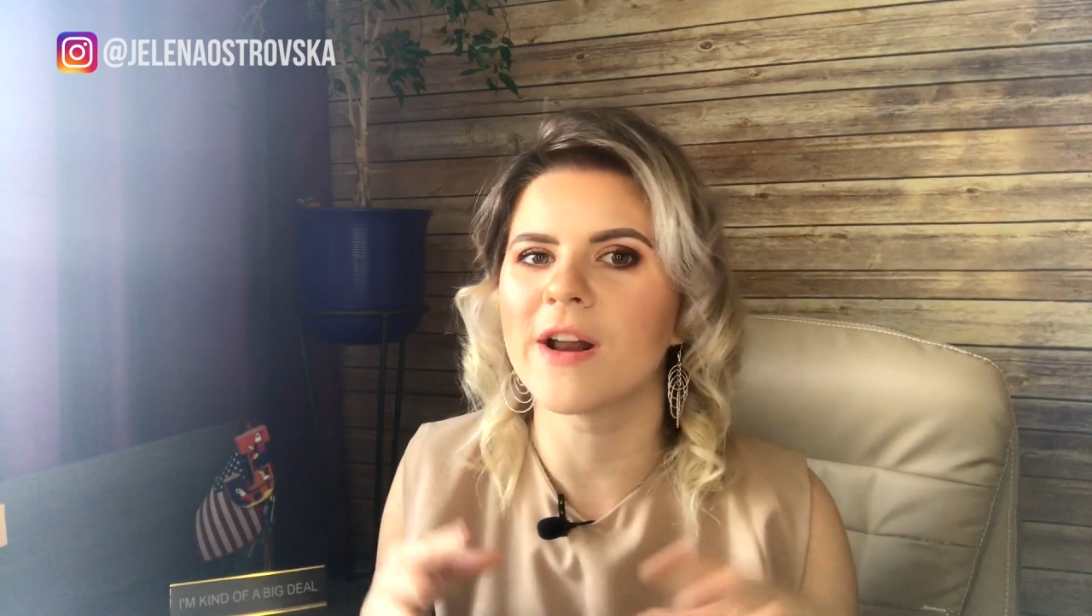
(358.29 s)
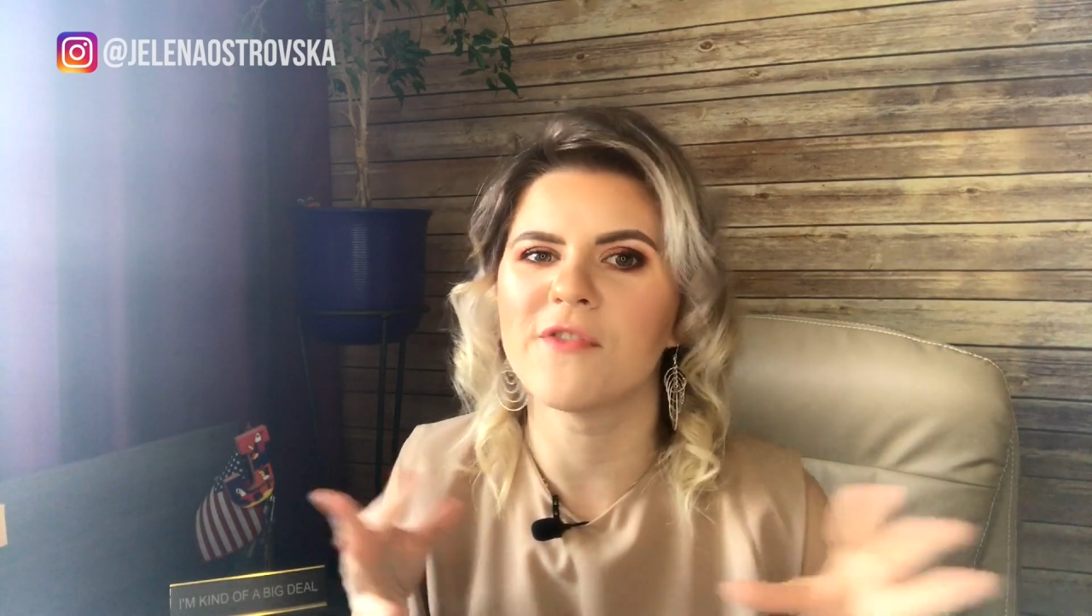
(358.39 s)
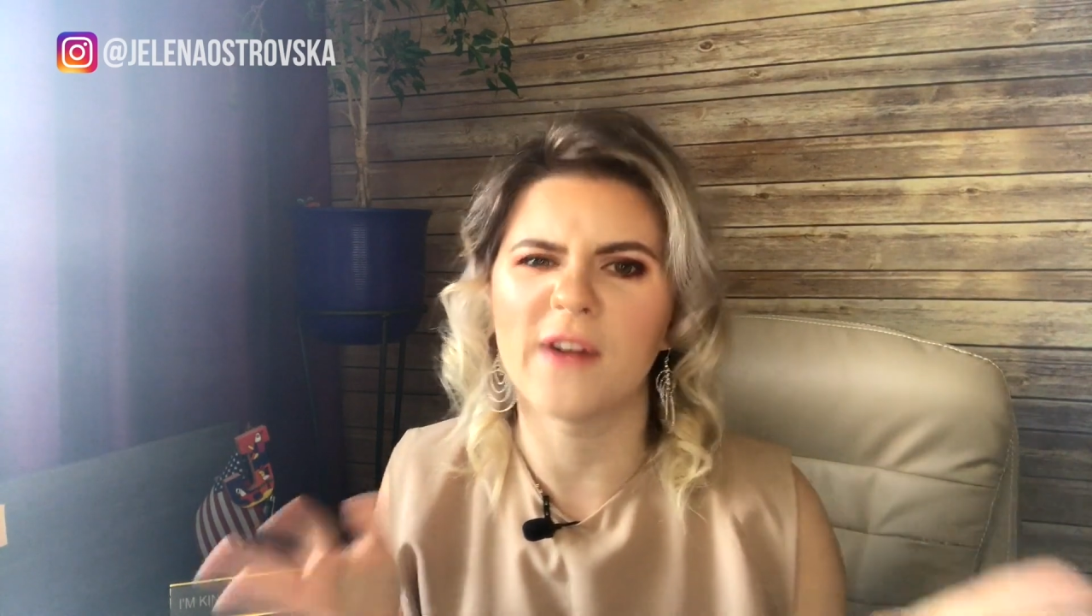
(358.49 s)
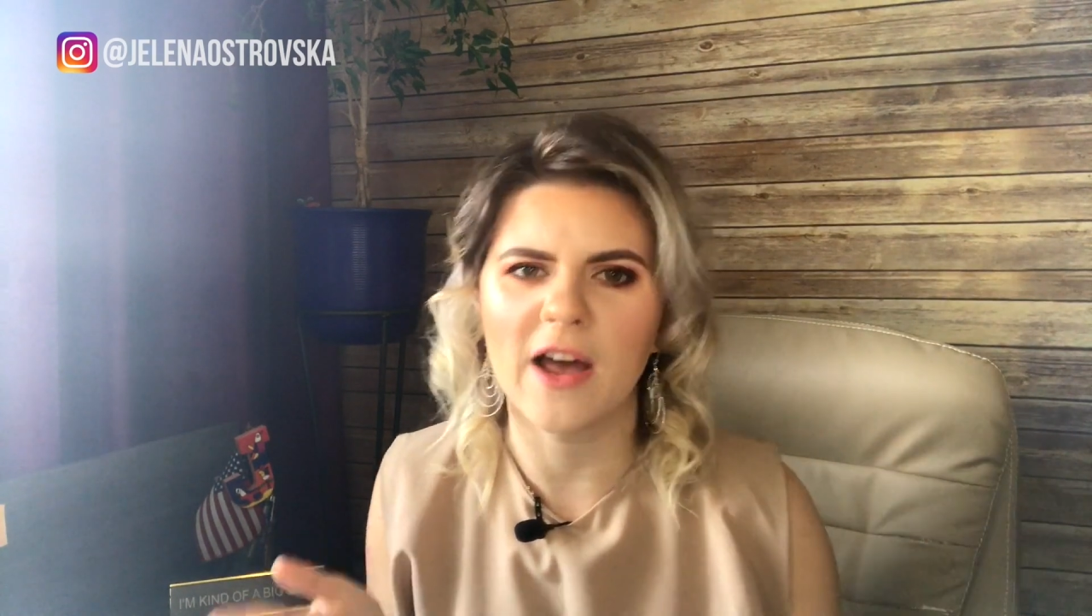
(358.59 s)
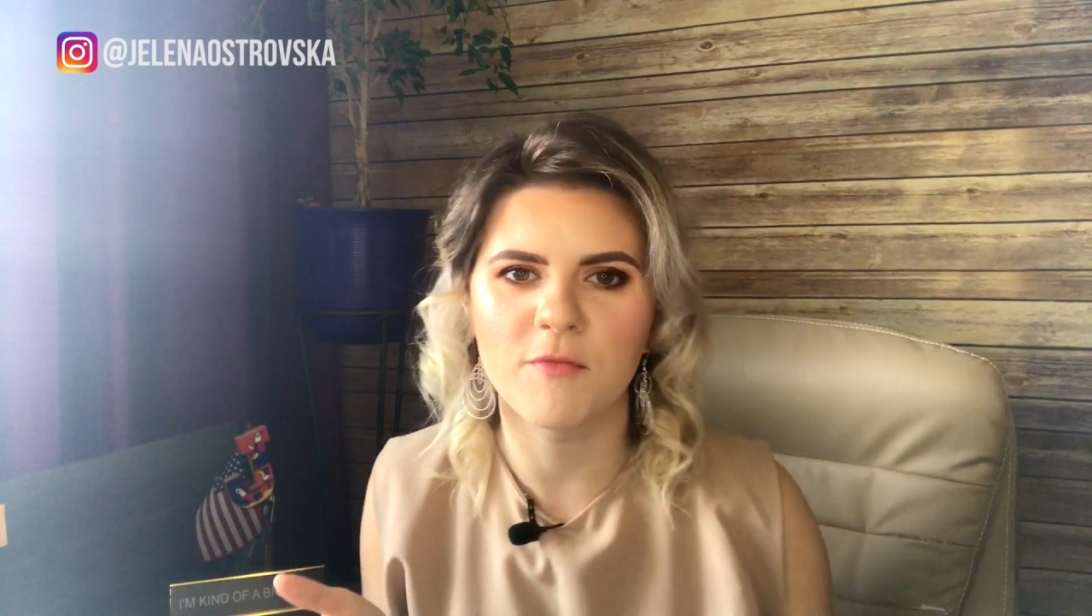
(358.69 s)
a
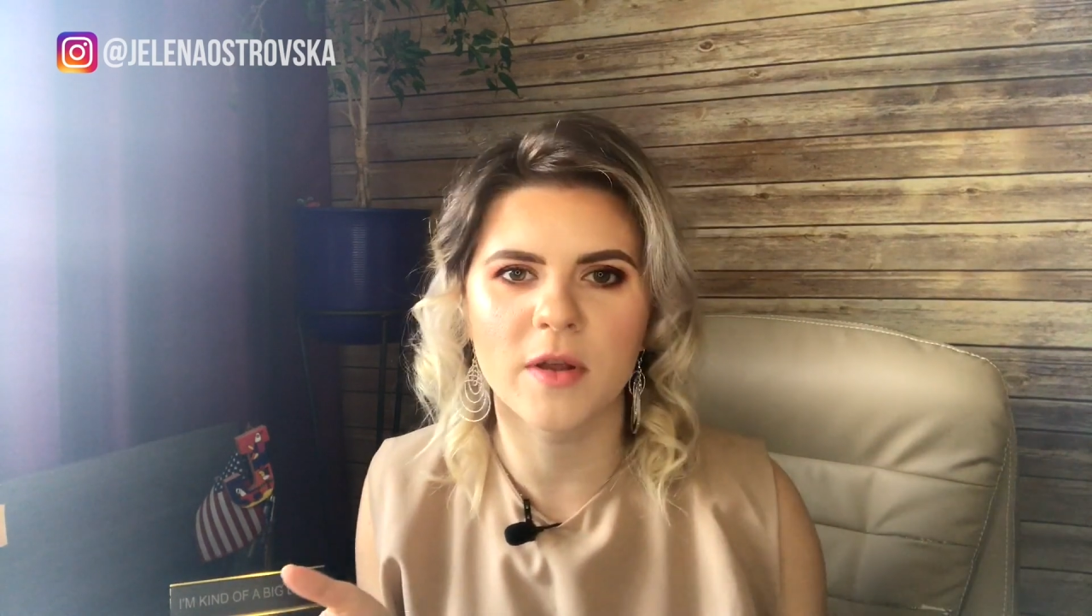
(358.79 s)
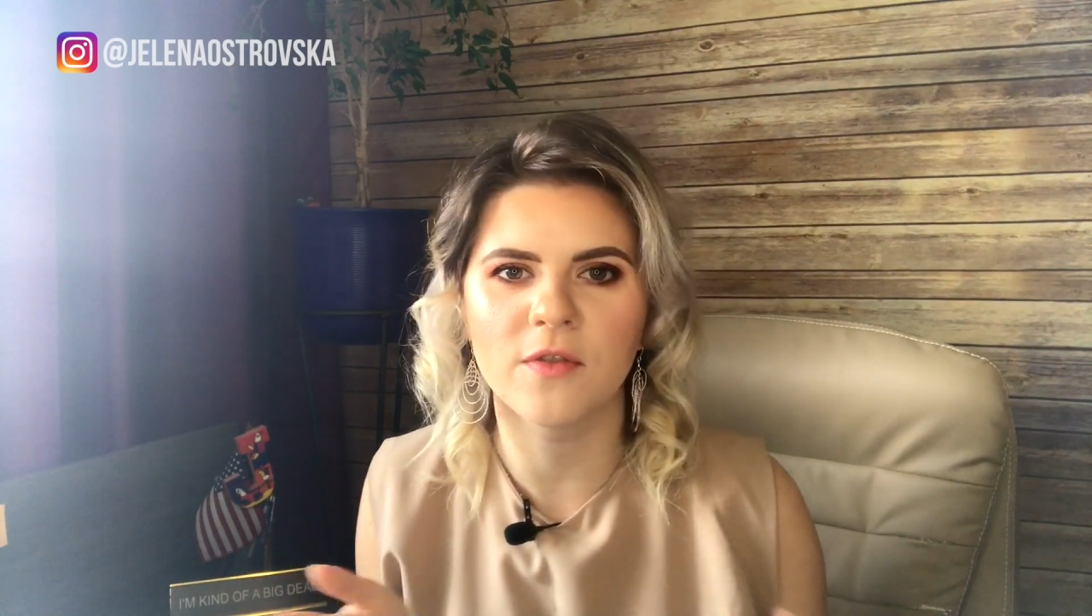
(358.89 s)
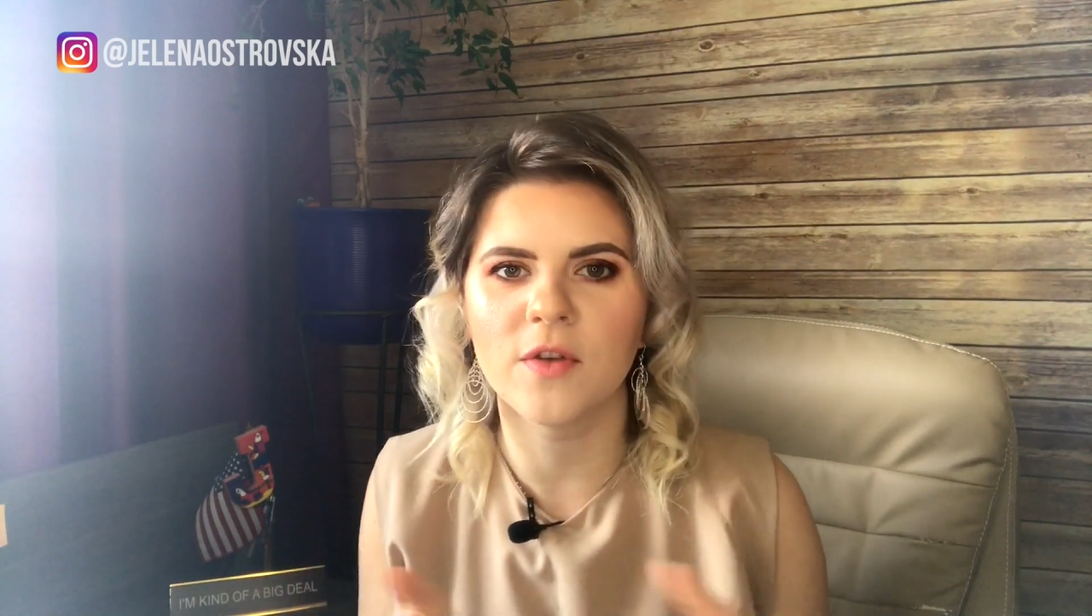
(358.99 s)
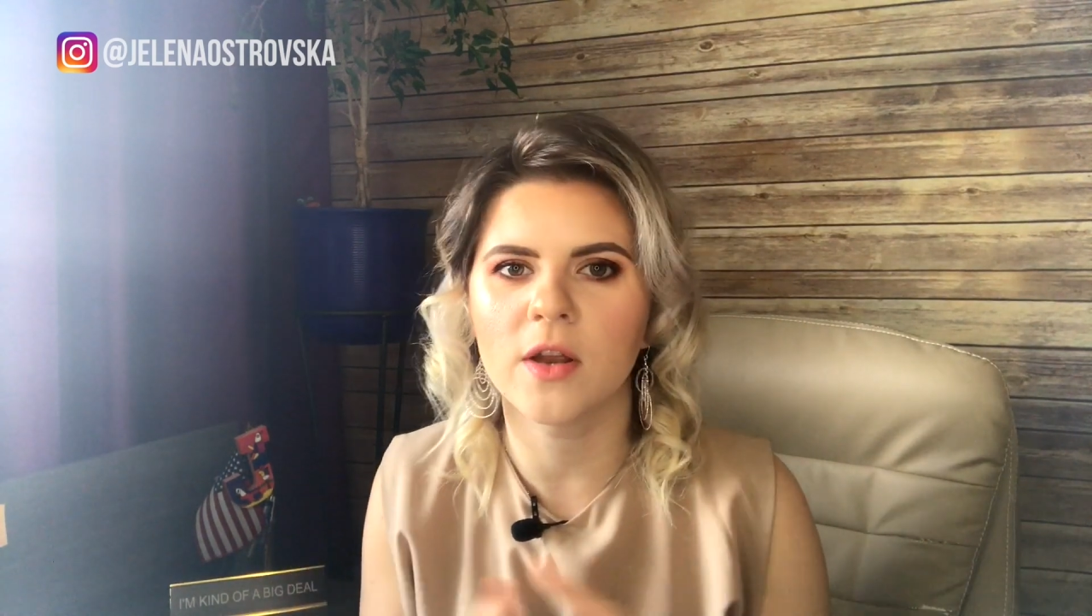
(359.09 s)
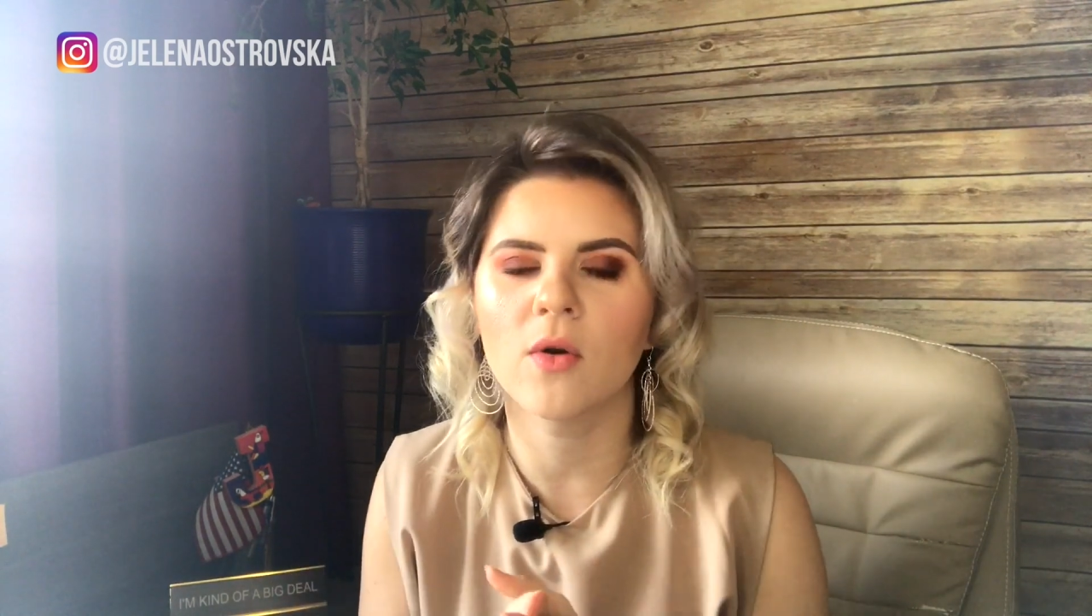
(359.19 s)
5-minute
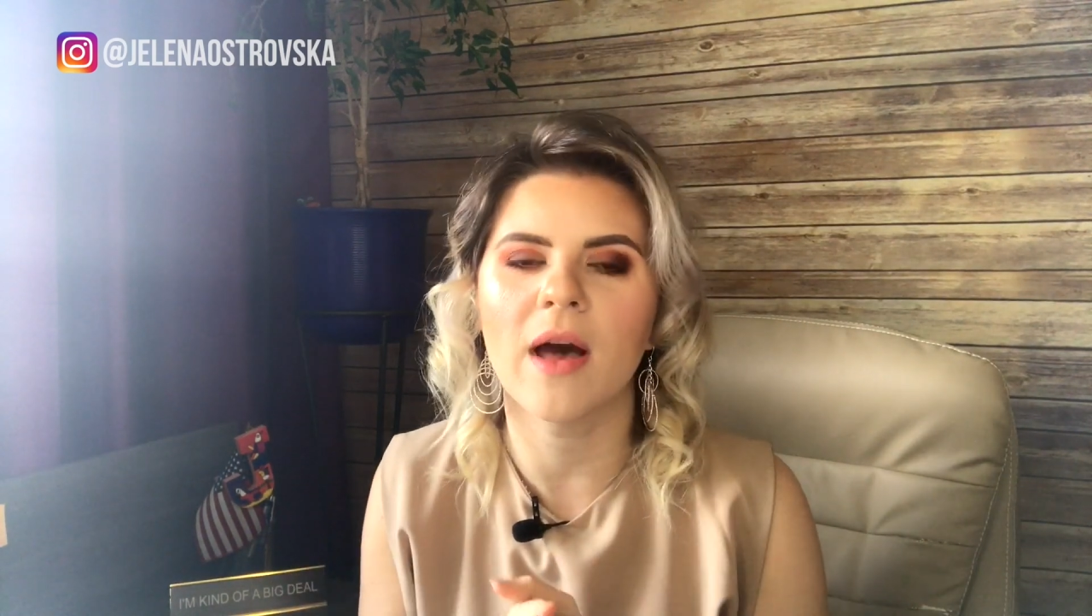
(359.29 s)
video